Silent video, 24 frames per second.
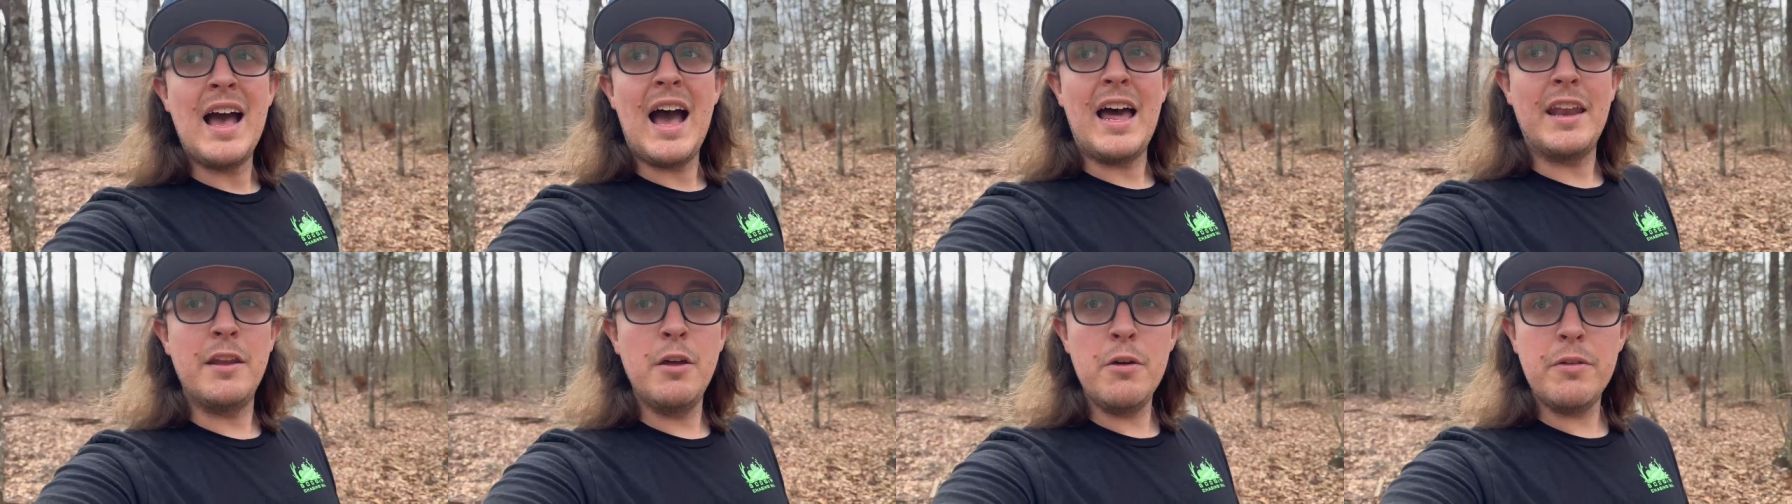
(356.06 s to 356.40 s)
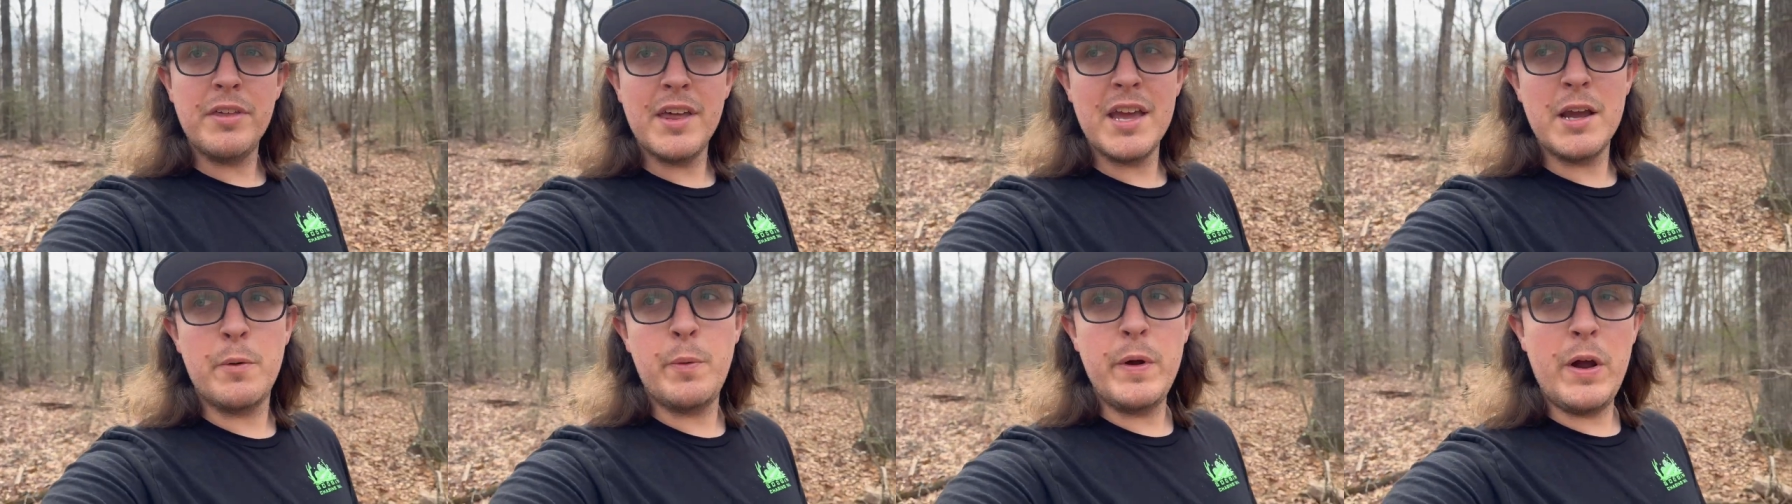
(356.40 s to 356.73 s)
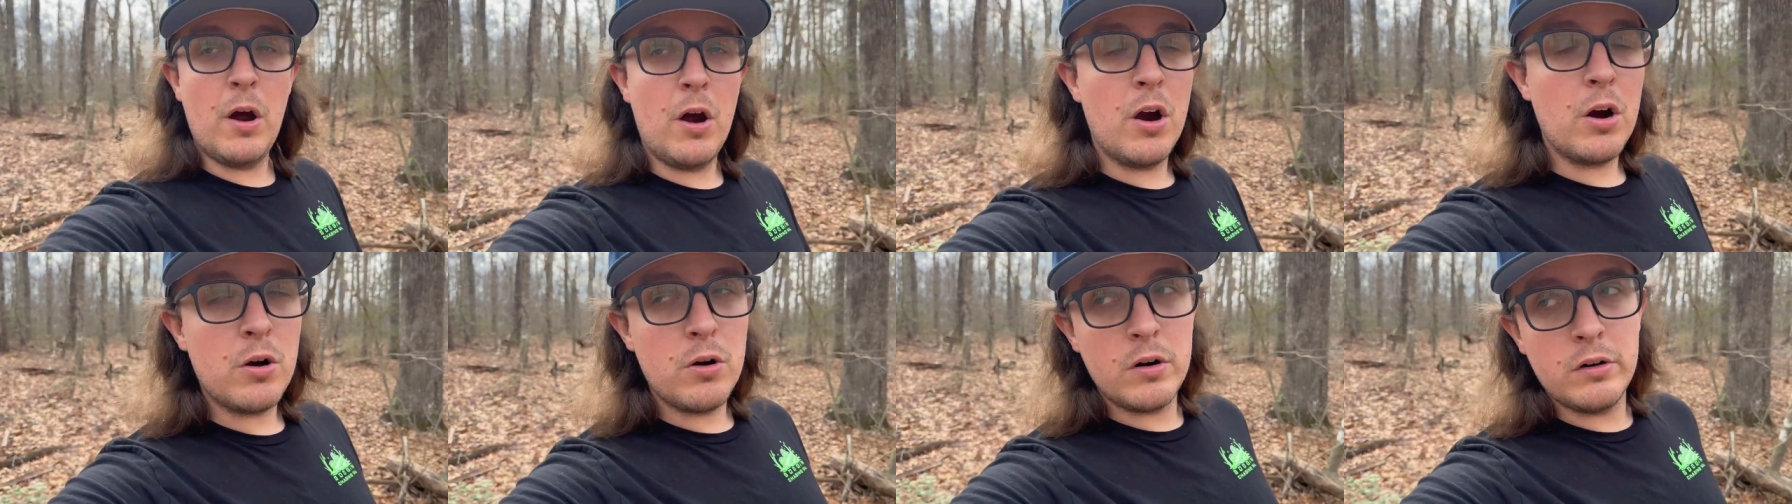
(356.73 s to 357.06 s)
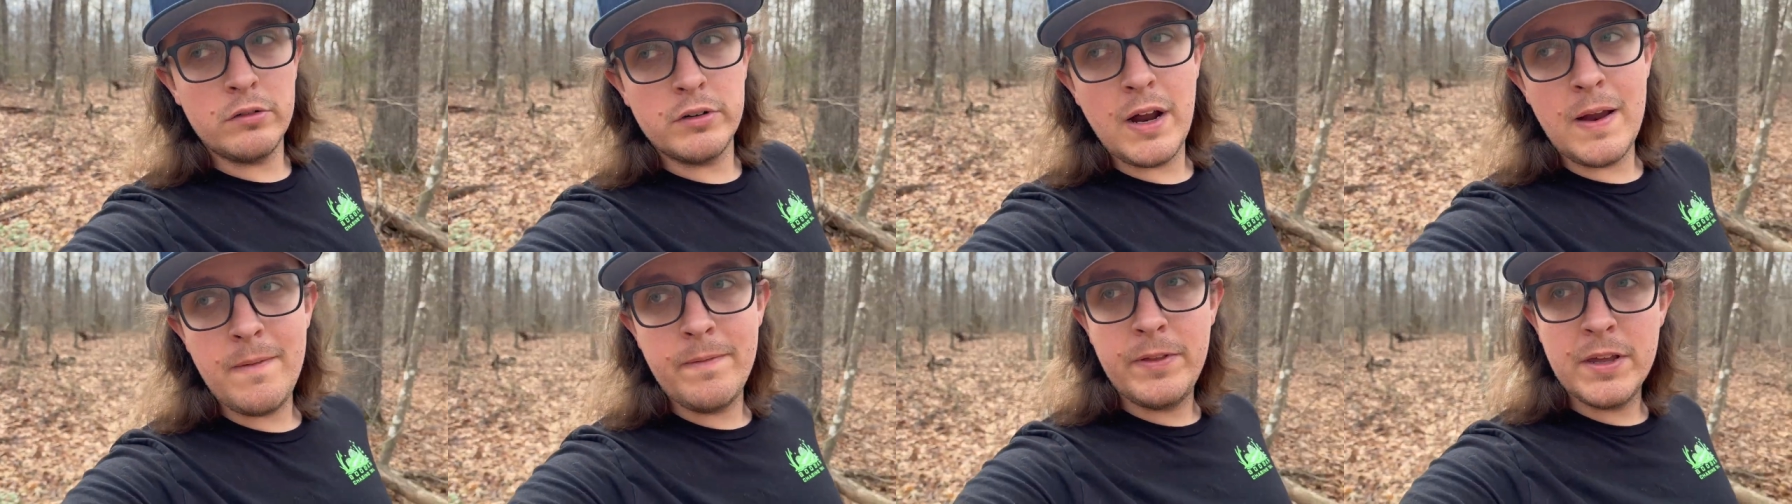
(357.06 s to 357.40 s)
I do think we are going to
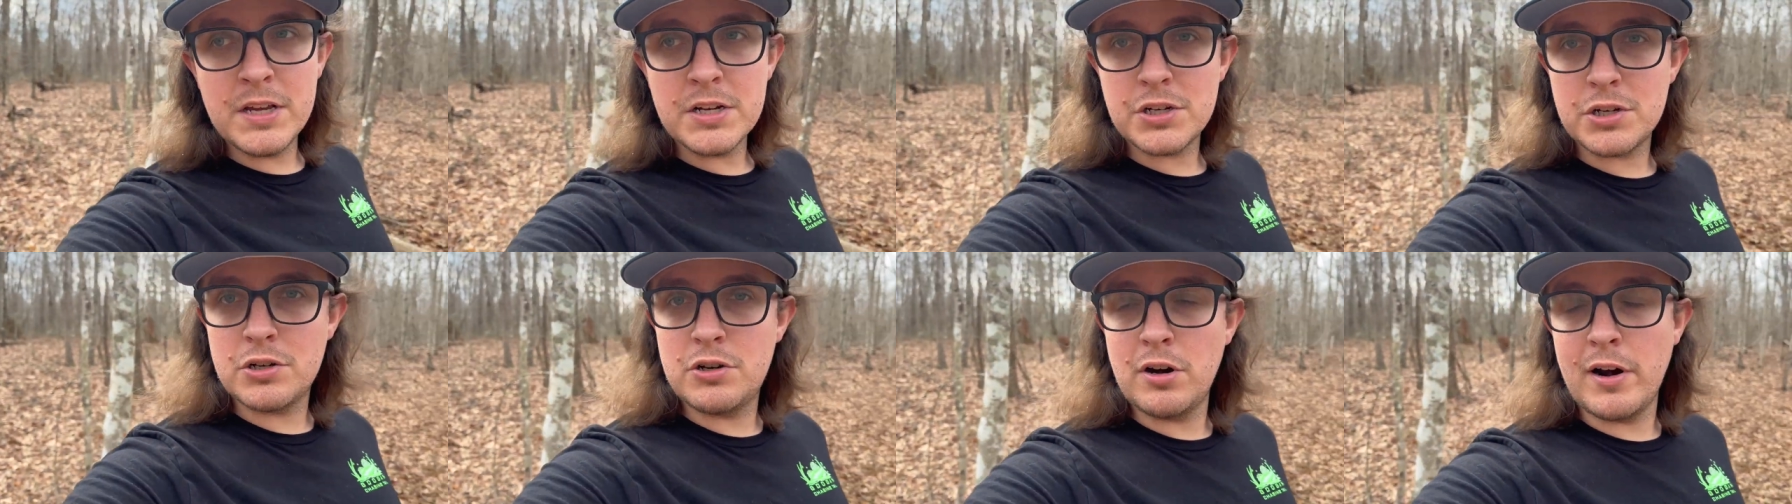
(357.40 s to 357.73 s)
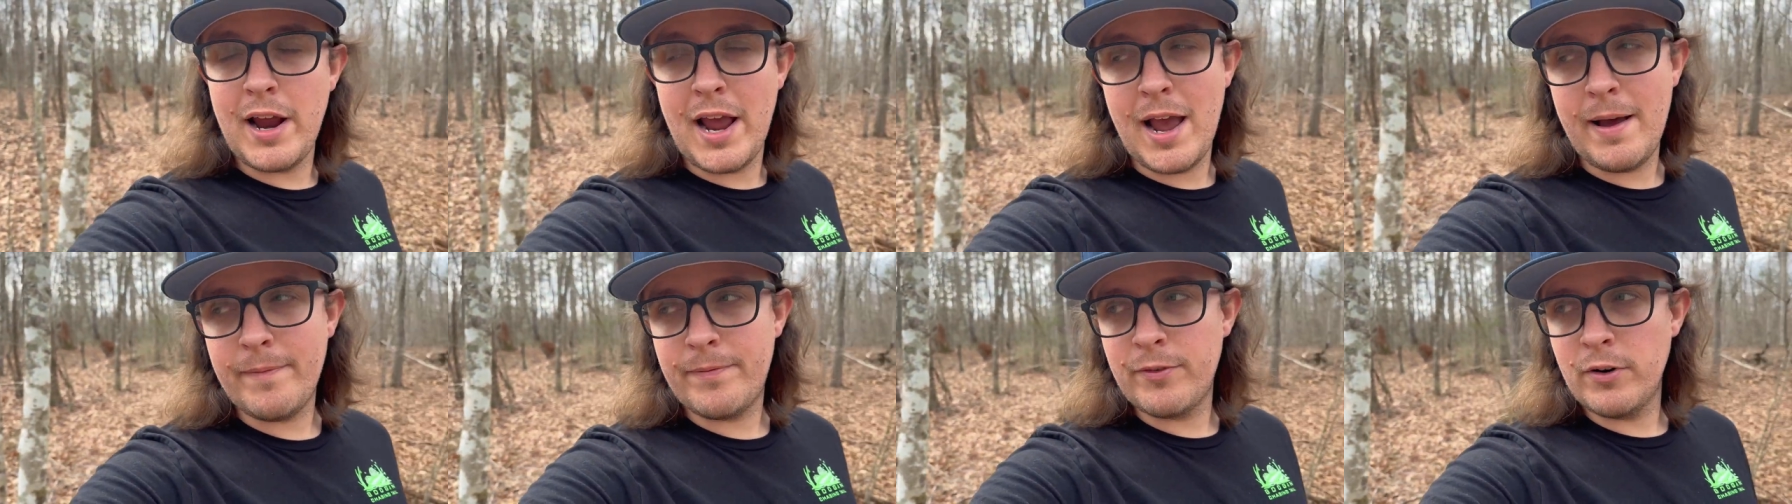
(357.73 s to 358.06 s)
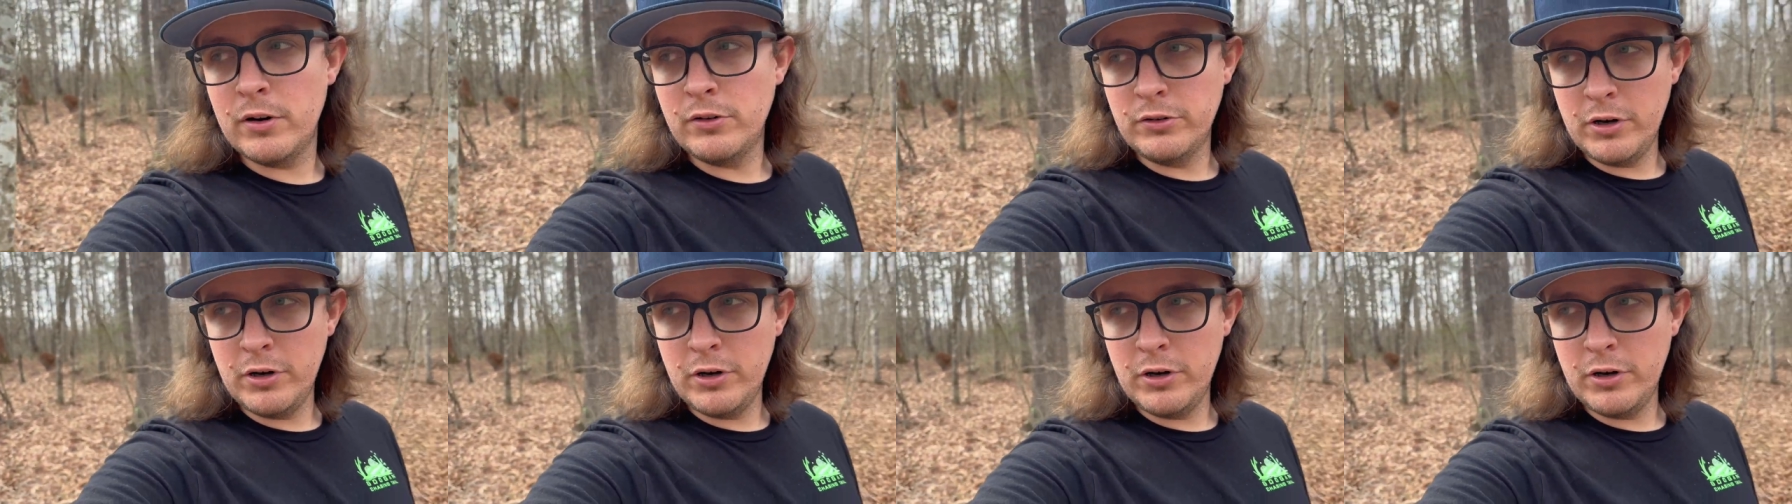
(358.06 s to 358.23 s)
leave this trap for a